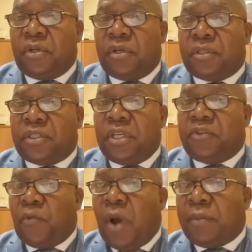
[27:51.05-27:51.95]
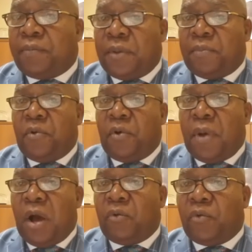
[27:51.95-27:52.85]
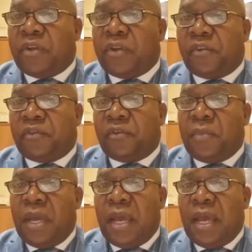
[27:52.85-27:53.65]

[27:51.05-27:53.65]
to teach white people about racism,